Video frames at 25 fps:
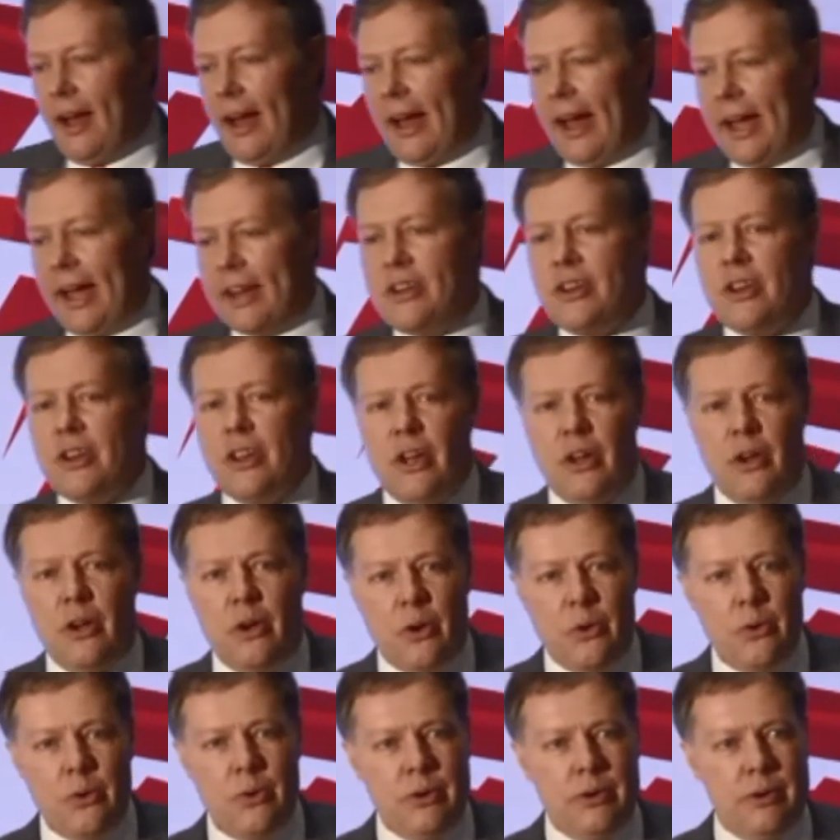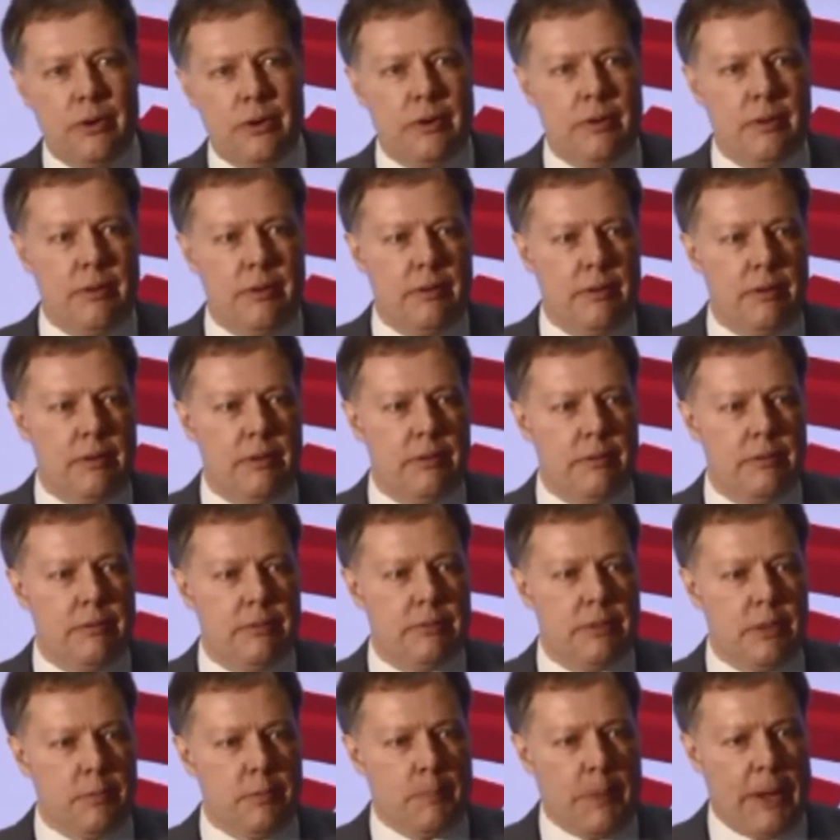I know
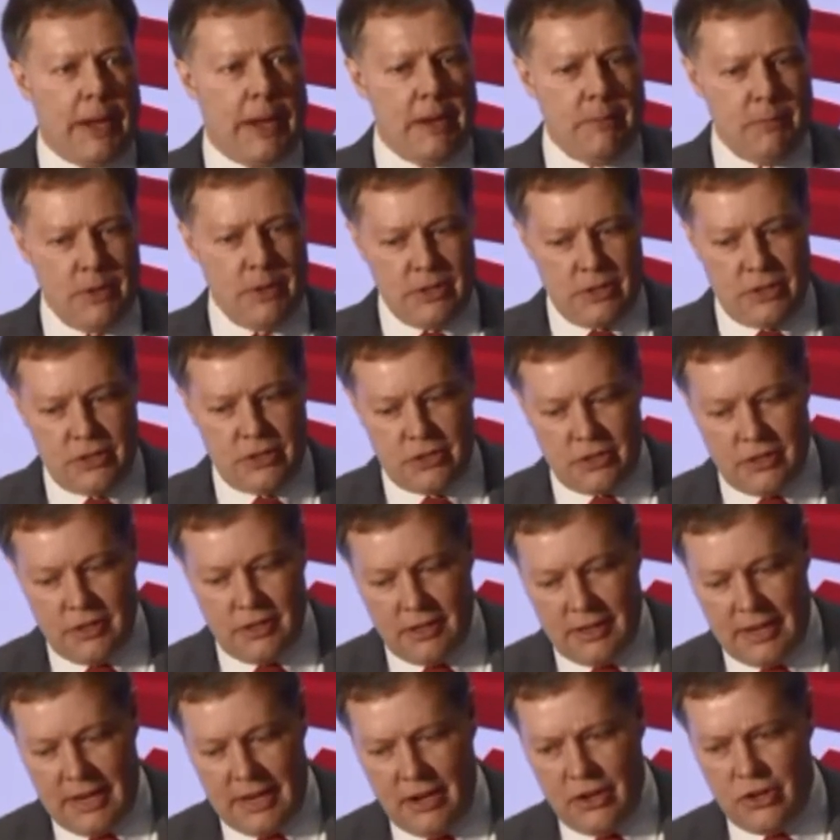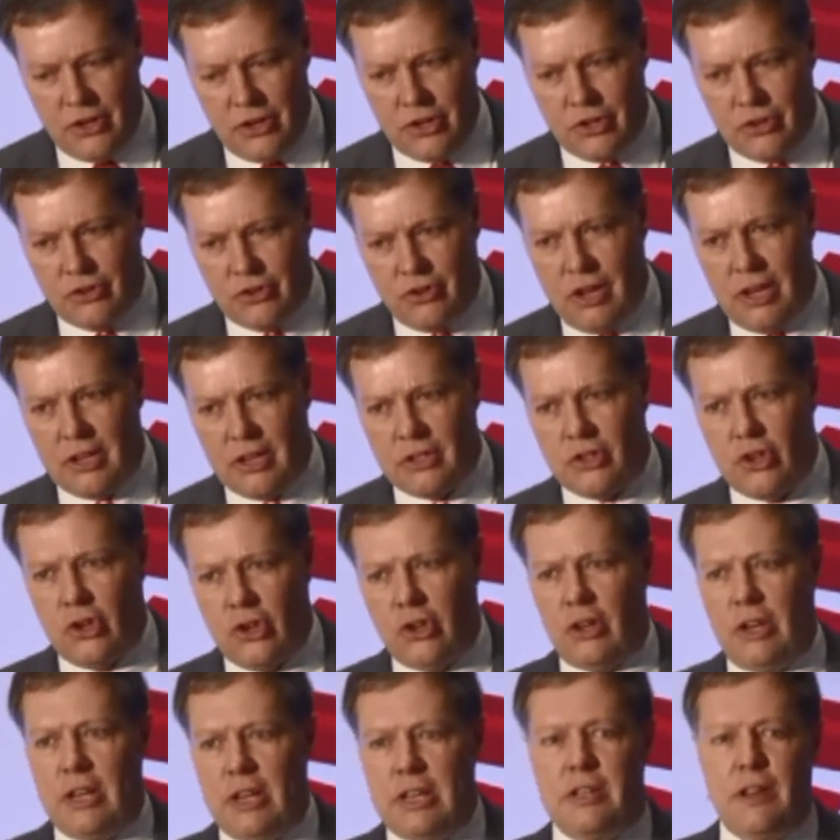the payments industry is
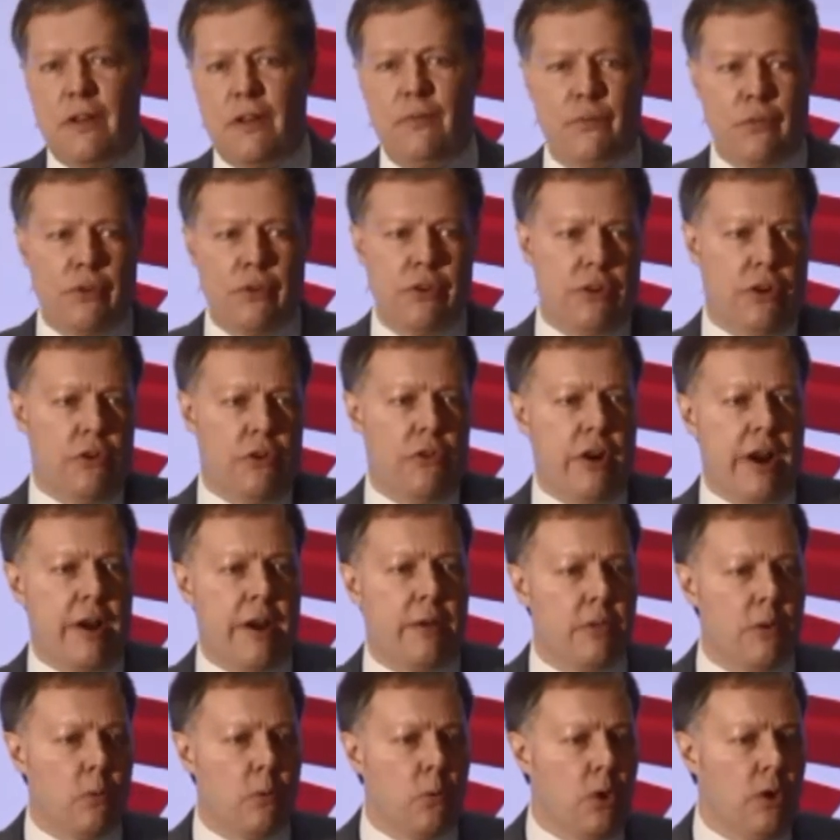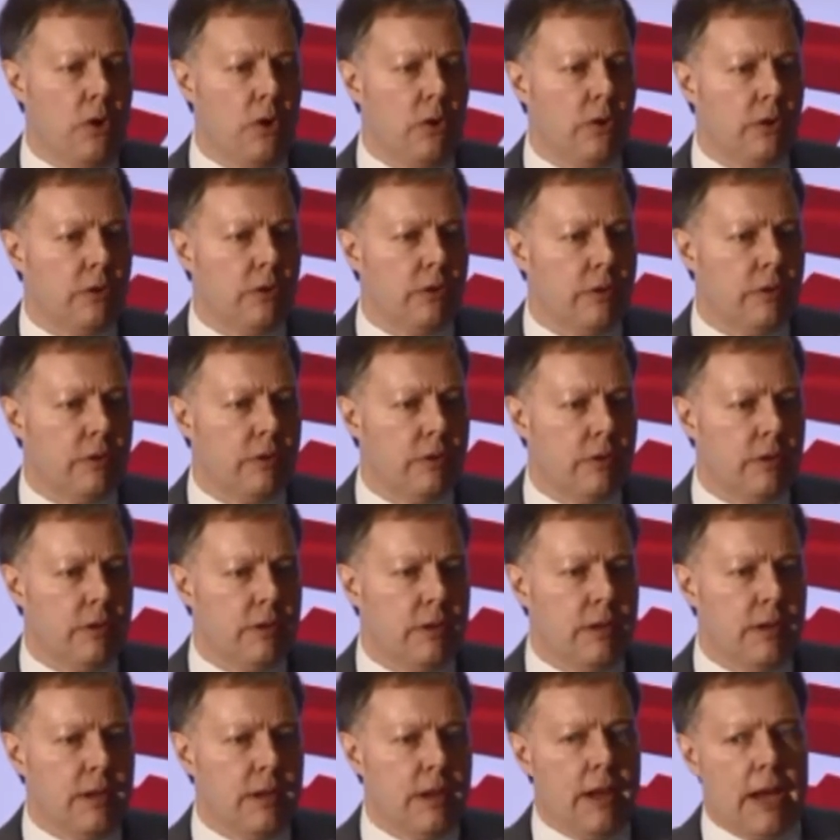subtly different around the world.
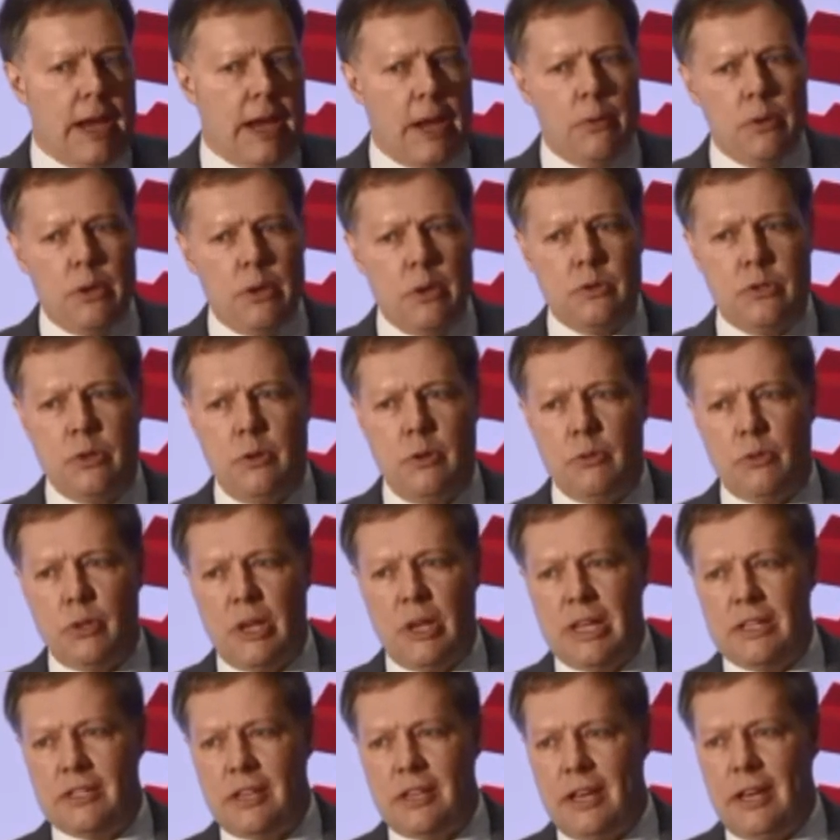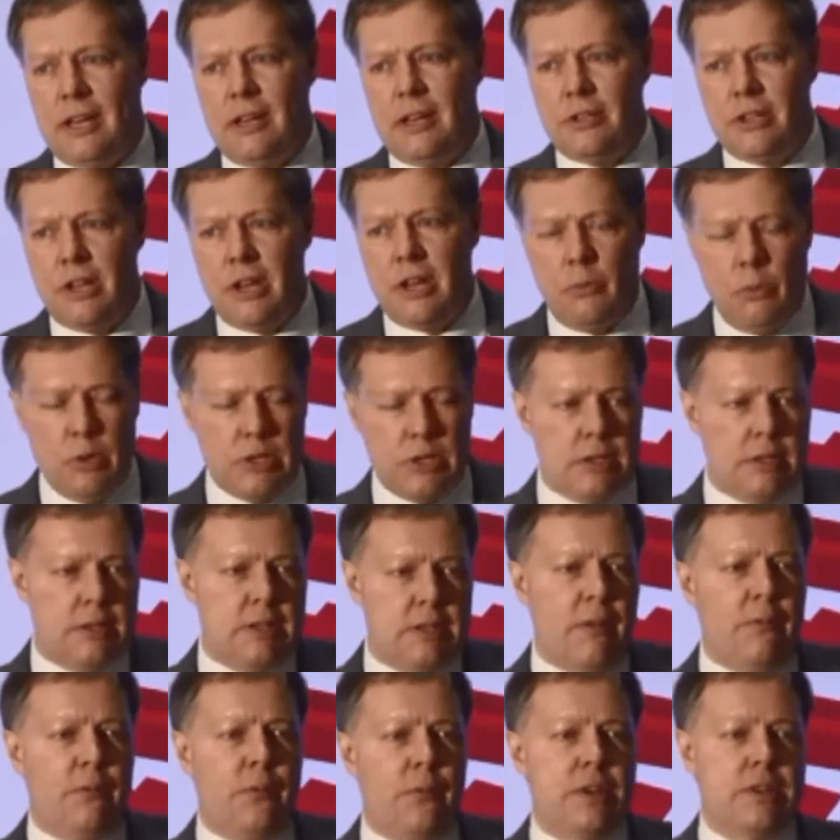How you do things in India is
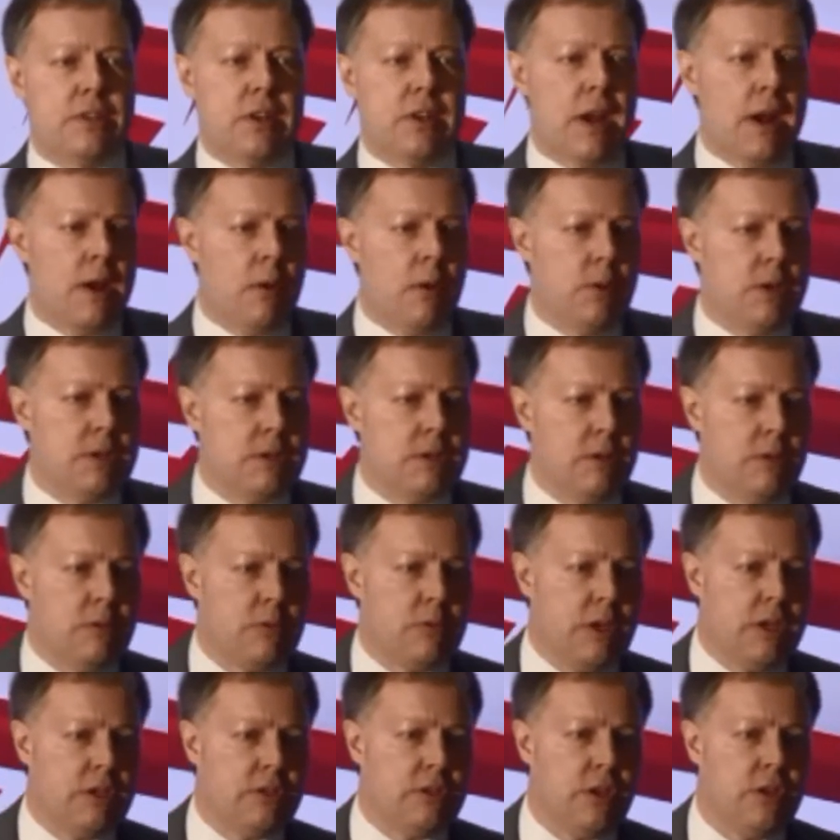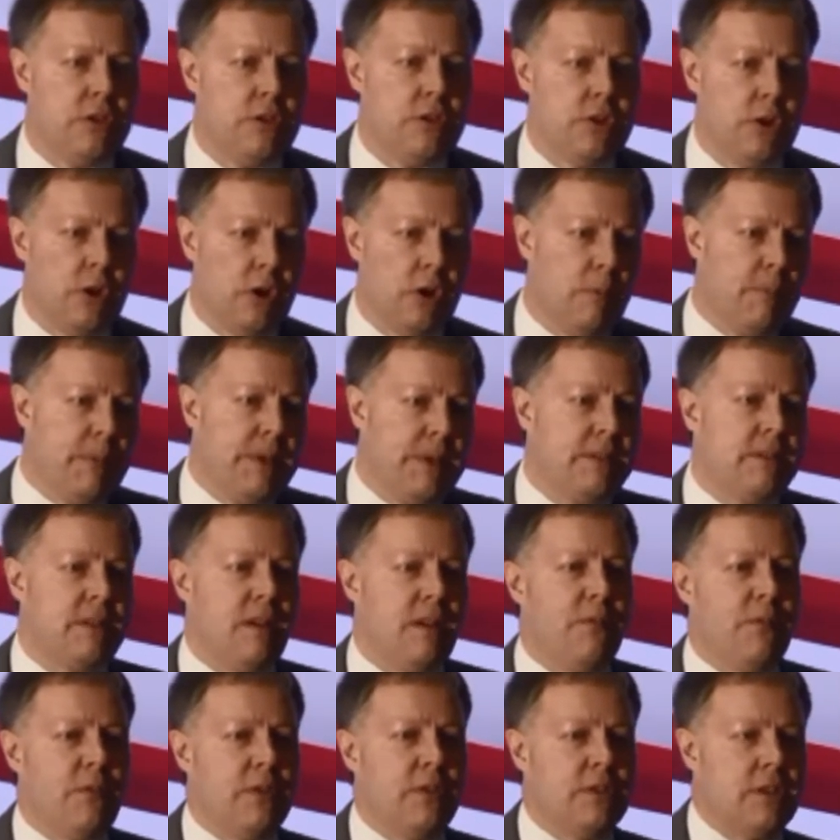different to how we do things in Europe, is
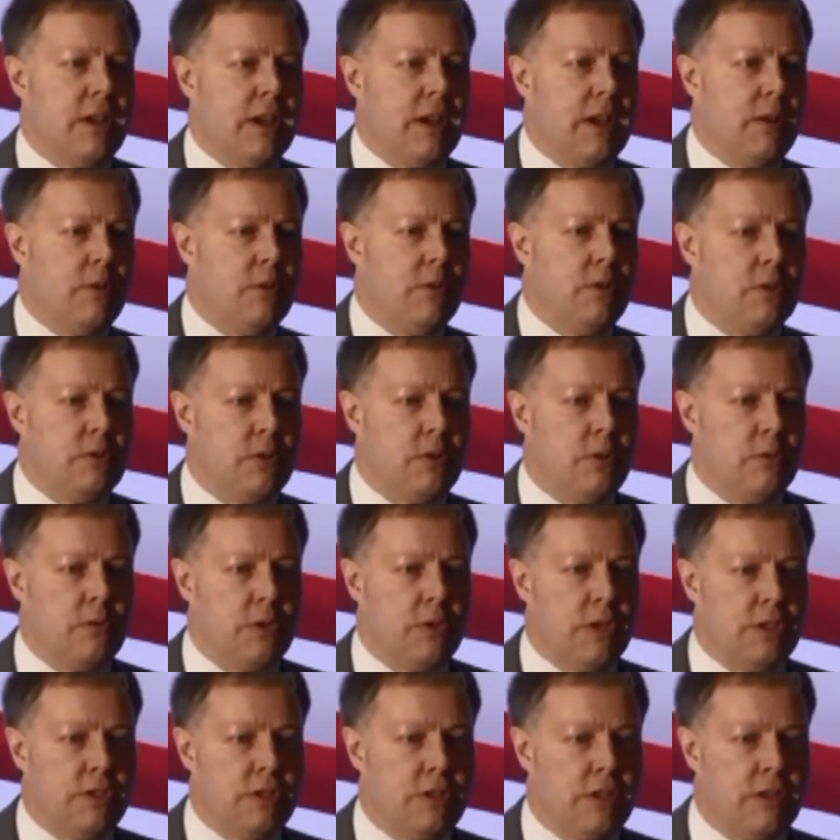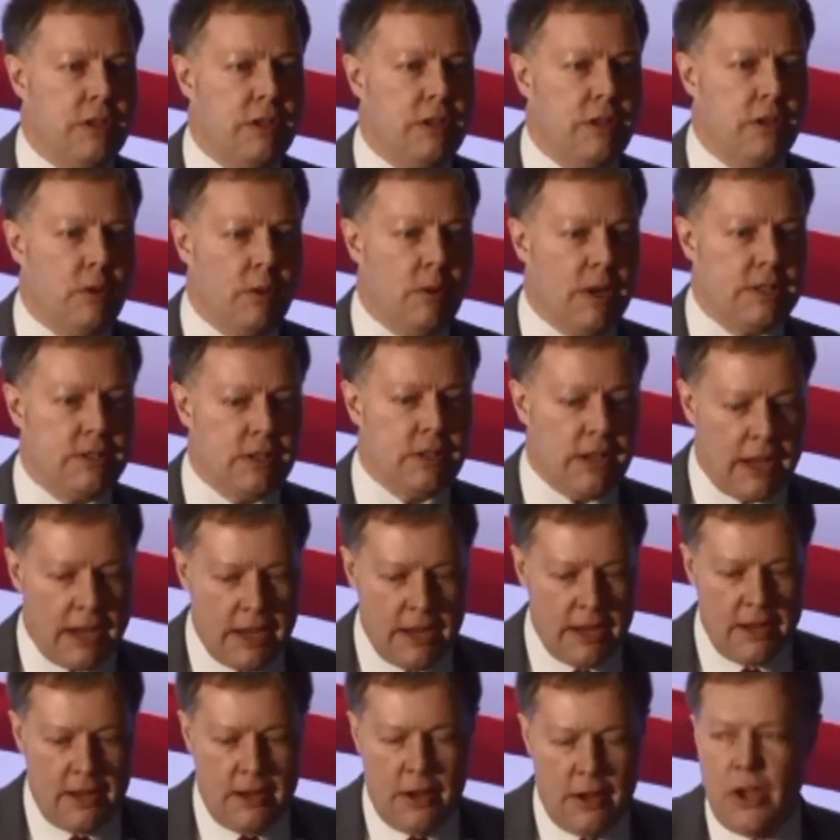different to how you do things in the USA.
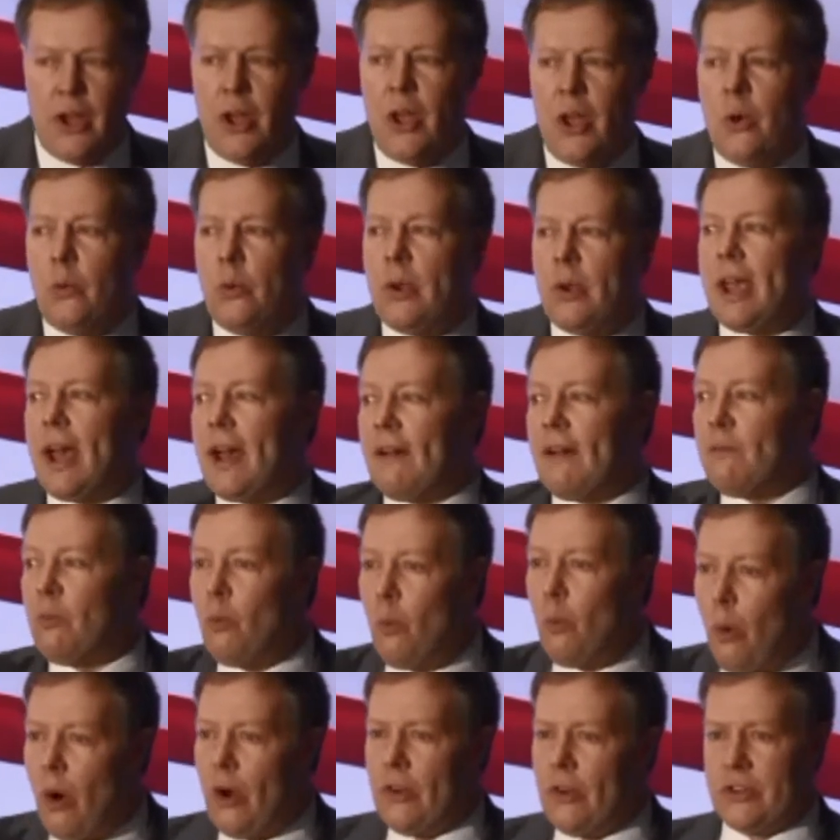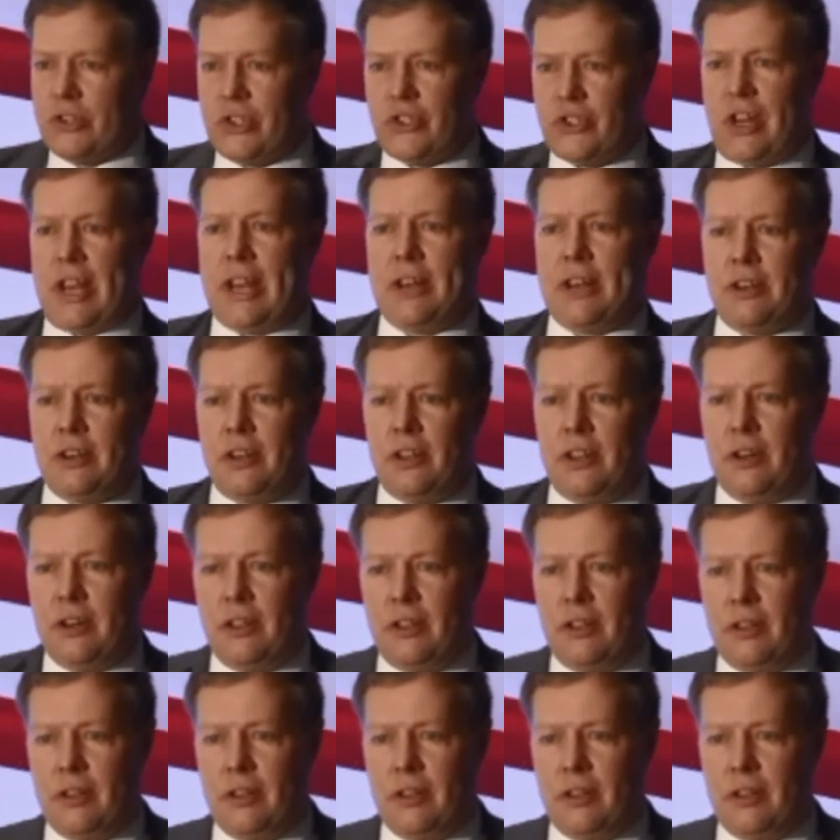We have one standard.